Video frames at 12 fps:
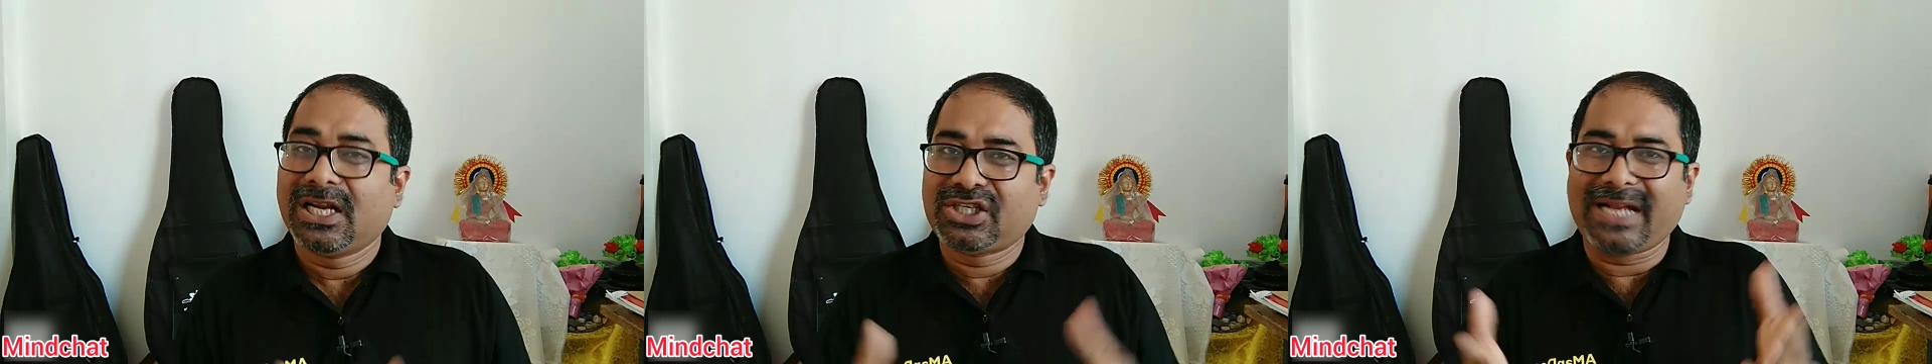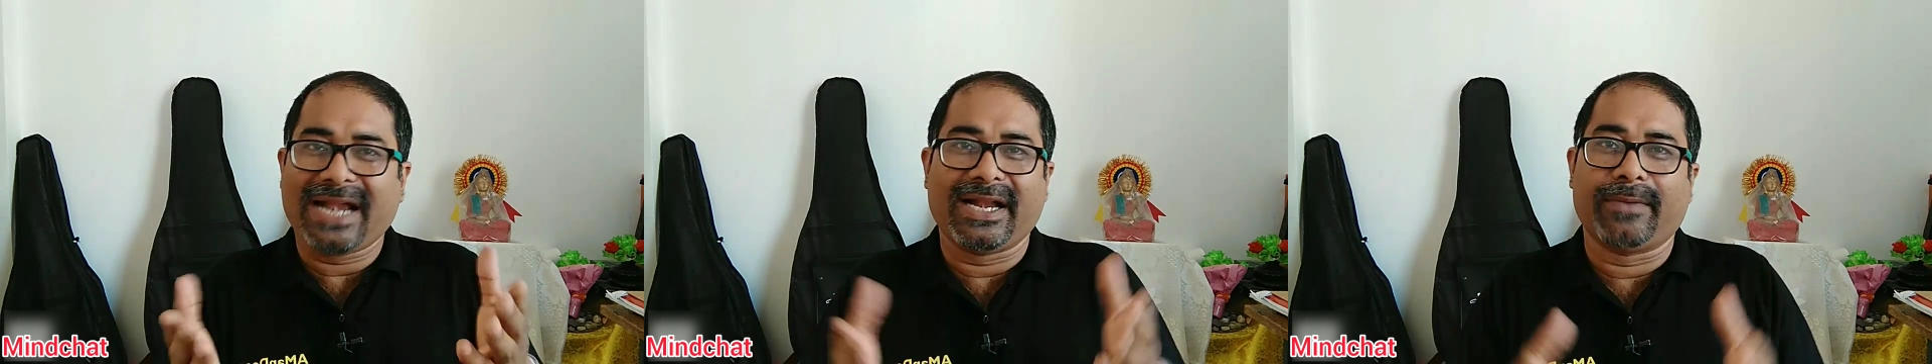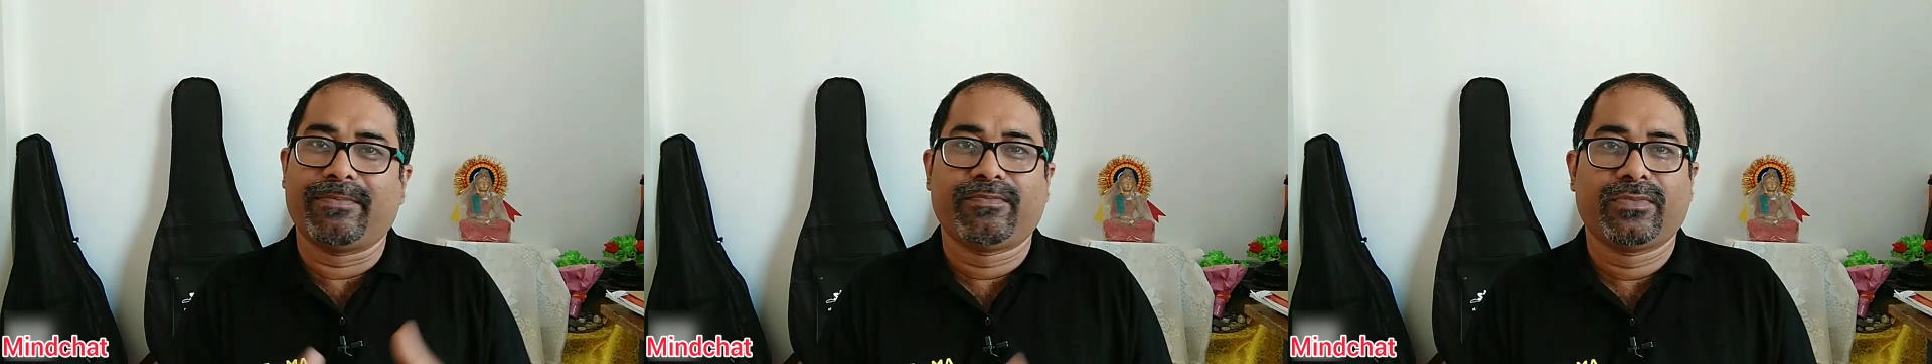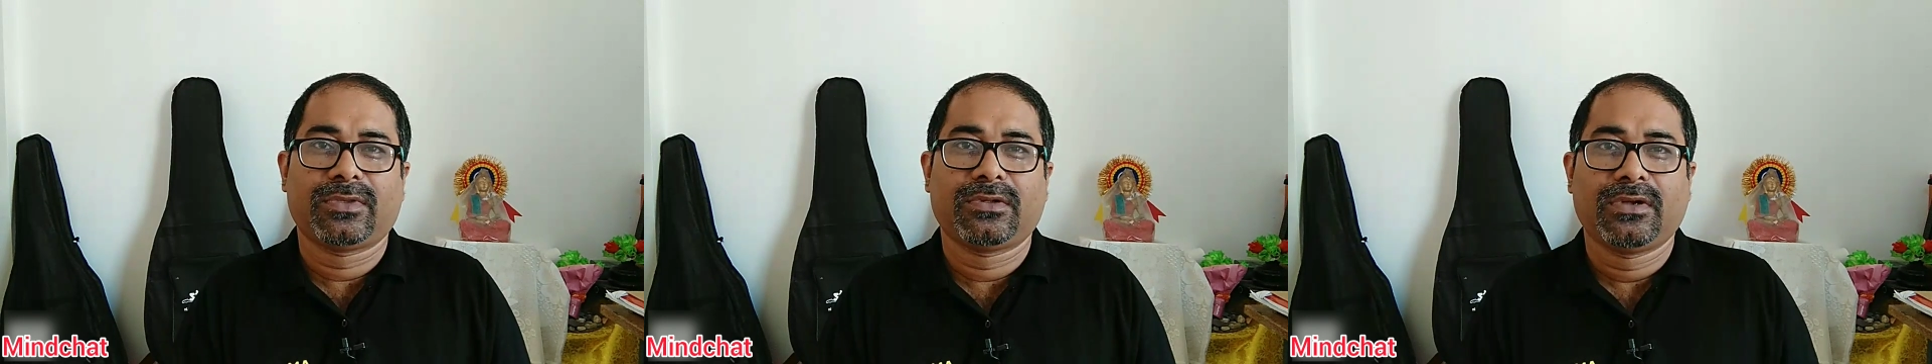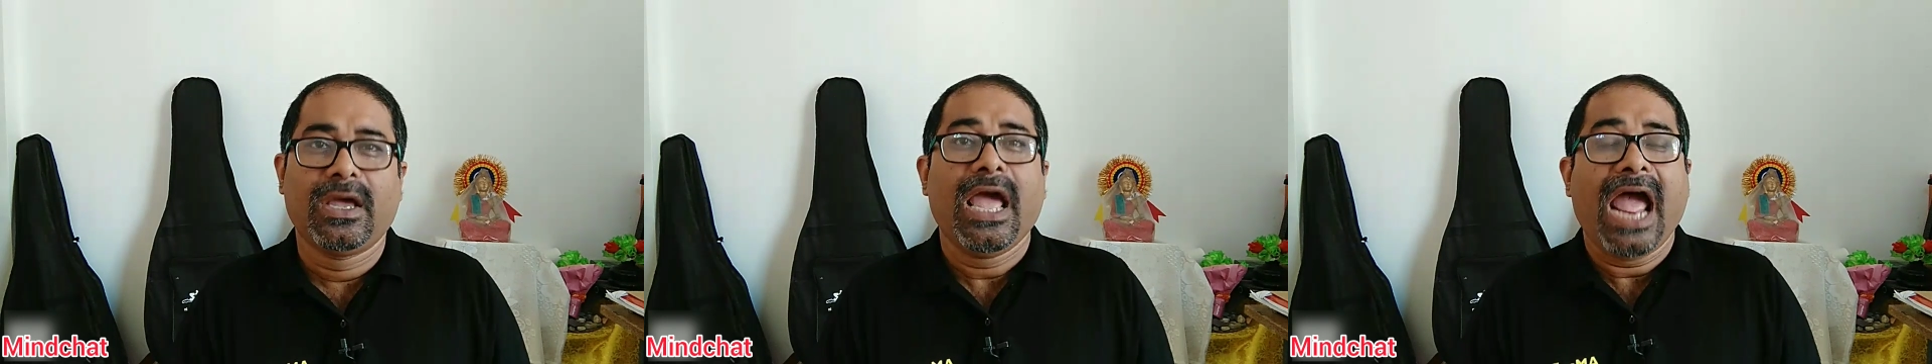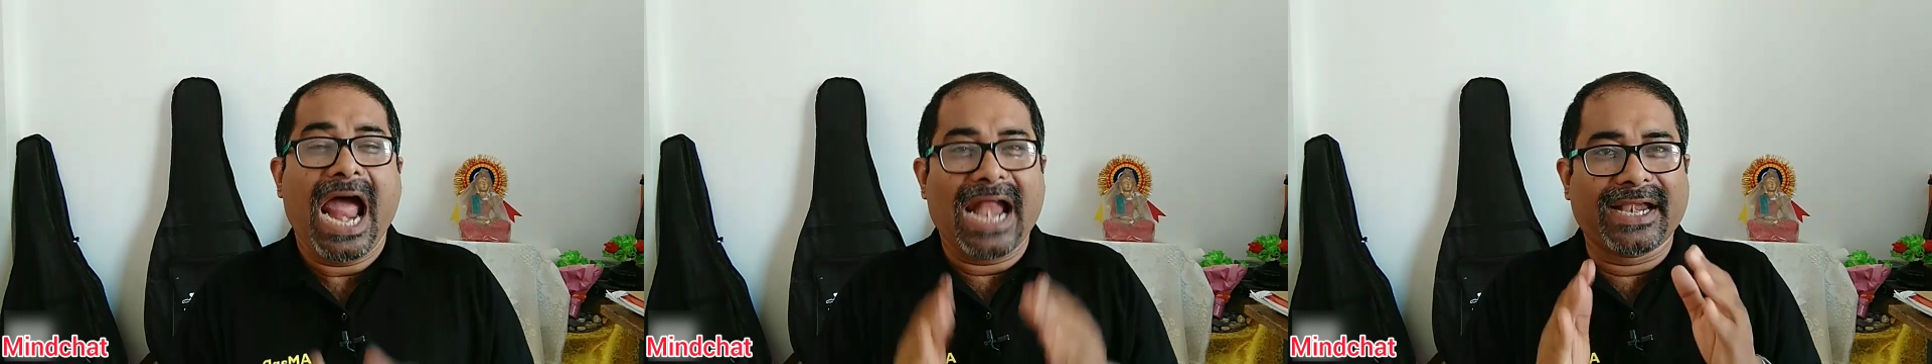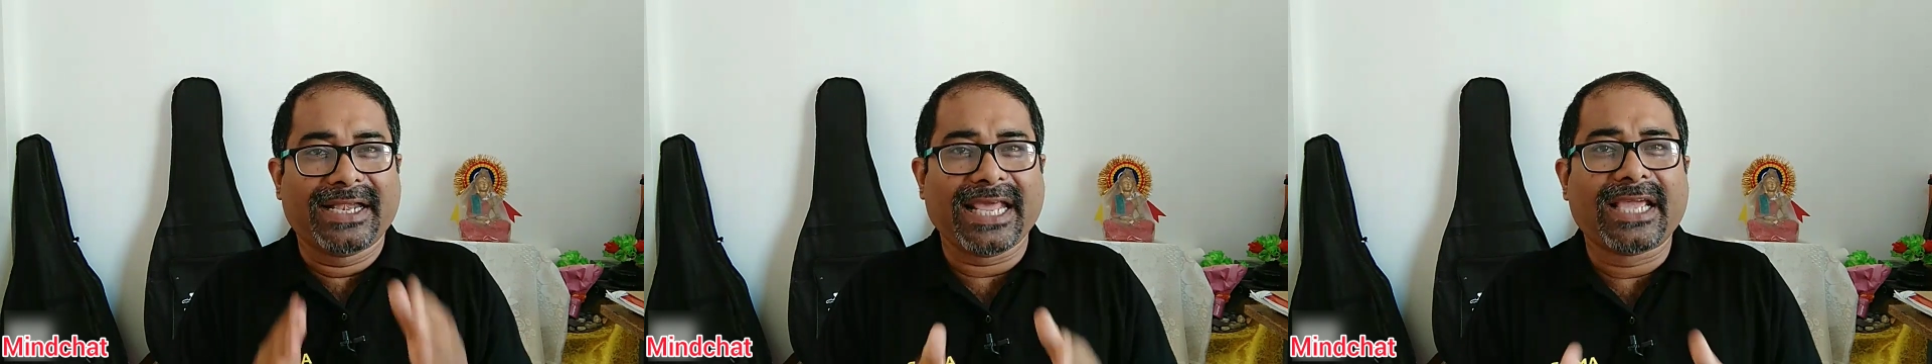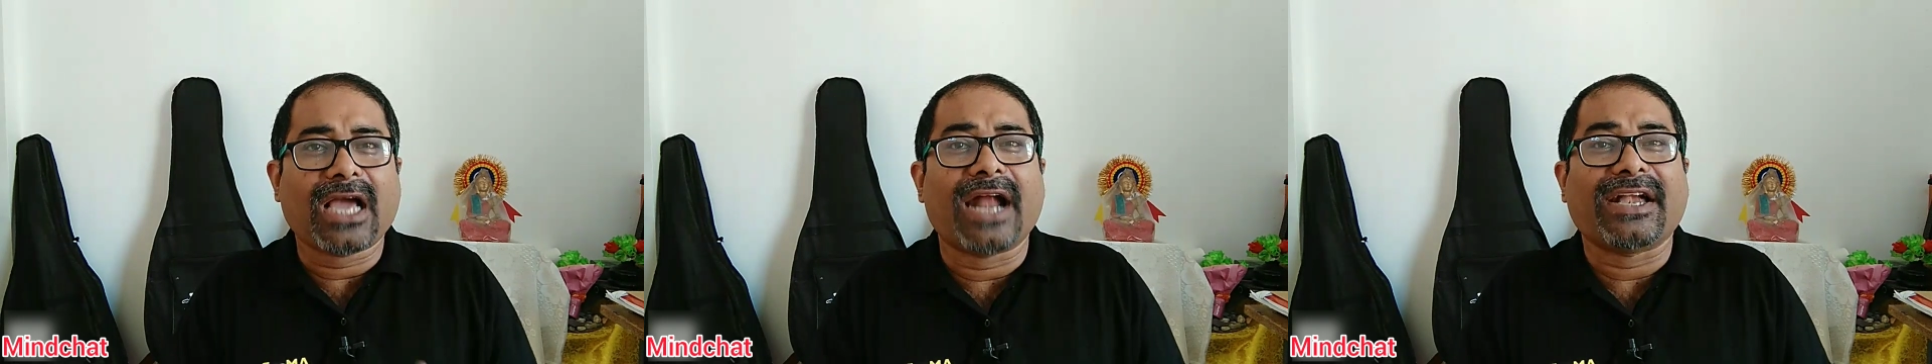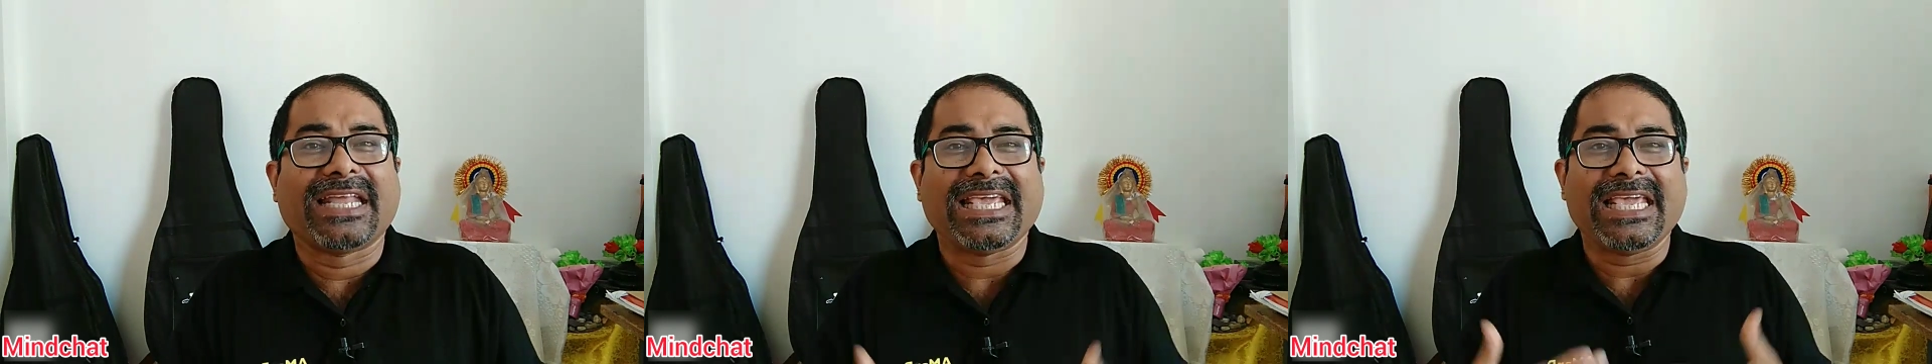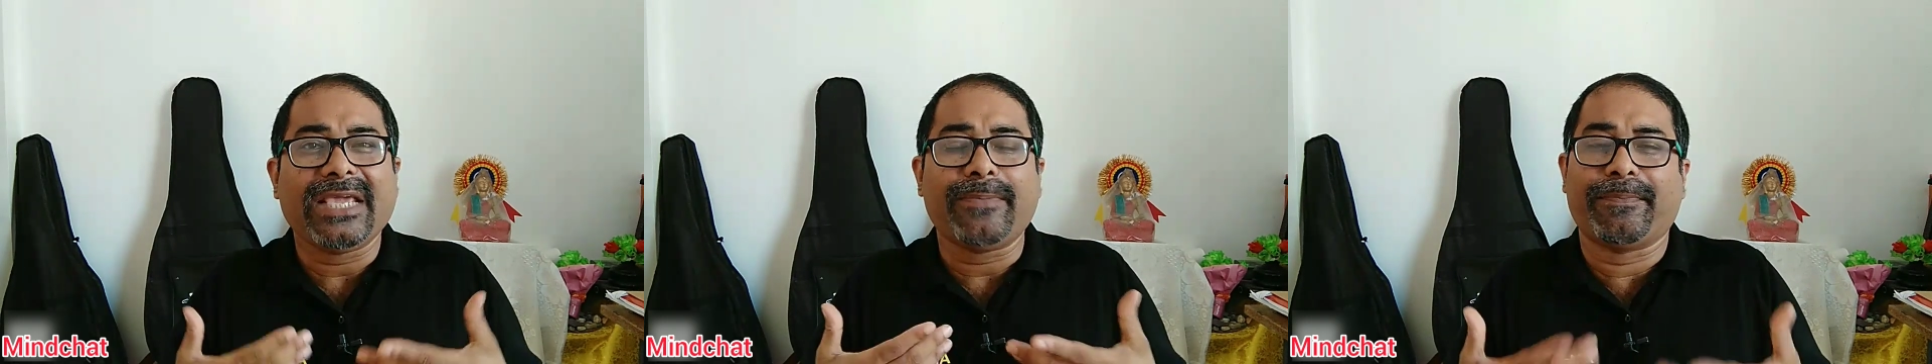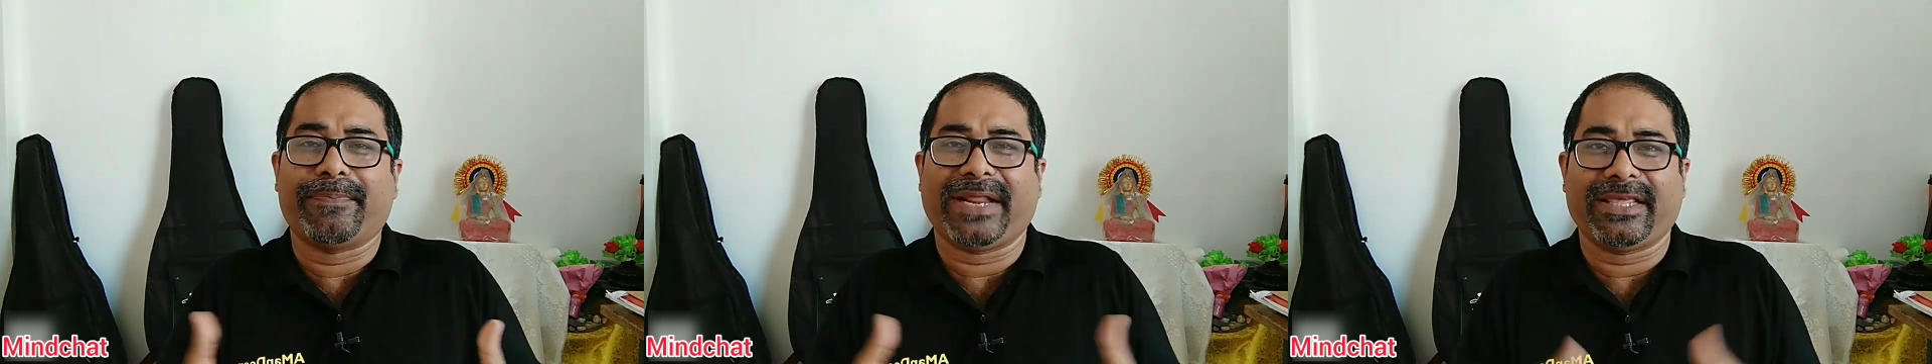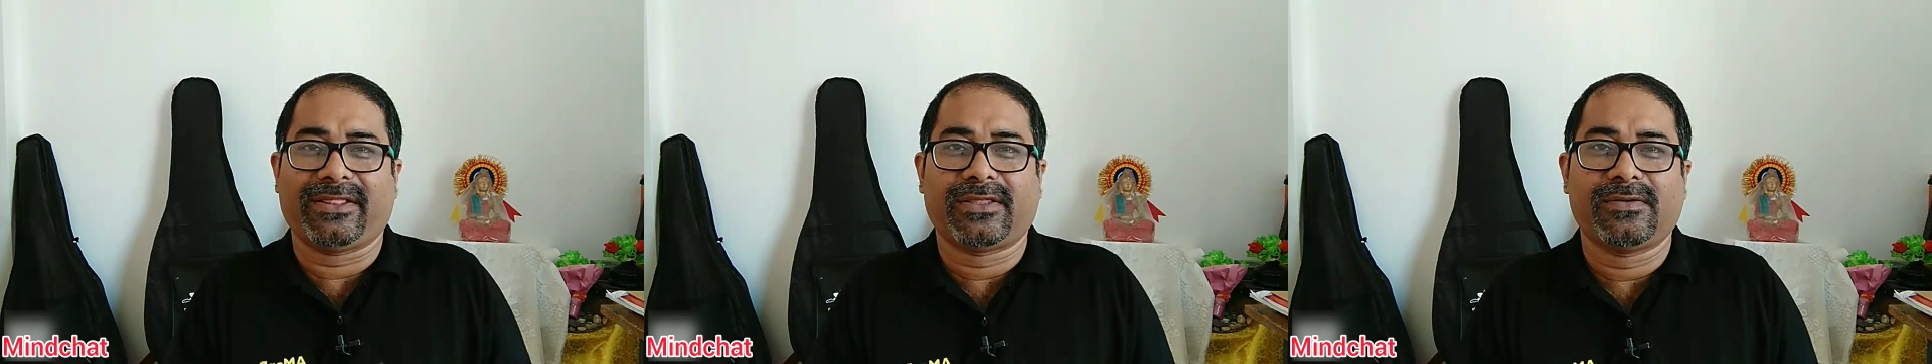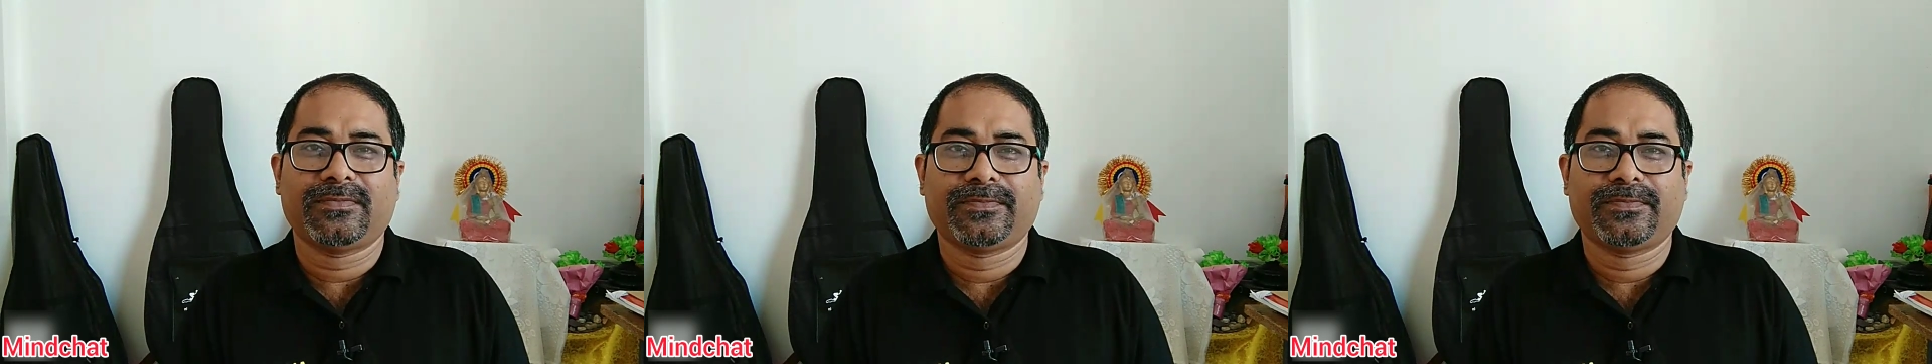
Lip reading: Stand up and take a deep breath.